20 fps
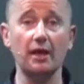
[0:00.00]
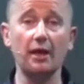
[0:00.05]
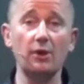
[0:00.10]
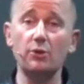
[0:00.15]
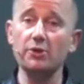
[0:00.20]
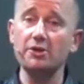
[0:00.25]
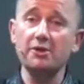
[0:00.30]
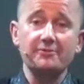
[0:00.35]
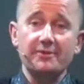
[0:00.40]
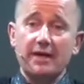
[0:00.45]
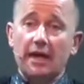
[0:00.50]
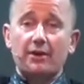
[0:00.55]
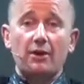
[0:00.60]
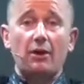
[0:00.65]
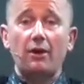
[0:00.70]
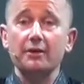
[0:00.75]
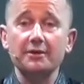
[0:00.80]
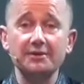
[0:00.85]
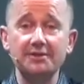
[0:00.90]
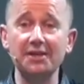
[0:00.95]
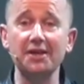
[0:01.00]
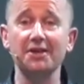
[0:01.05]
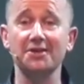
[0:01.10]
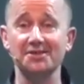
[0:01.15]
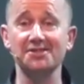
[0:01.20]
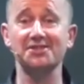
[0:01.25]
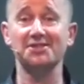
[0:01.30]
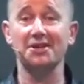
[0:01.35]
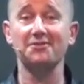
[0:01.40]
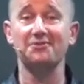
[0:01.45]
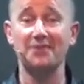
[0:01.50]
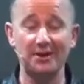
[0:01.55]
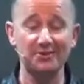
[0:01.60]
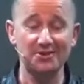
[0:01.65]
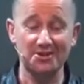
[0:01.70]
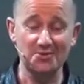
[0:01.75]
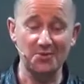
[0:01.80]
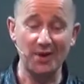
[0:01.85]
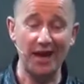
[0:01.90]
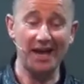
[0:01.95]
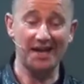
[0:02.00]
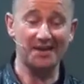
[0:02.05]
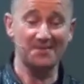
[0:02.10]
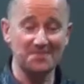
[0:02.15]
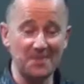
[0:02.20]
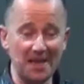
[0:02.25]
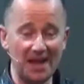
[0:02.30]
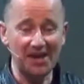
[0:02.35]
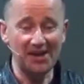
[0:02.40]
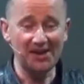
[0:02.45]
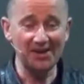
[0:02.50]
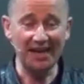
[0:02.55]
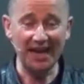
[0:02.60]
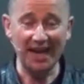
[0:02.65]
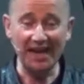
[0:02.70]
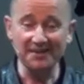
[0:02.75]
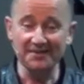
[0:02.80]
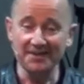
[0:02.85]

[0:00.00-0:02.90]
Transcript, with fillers: when you've got all of the other stuff out of the way, okay?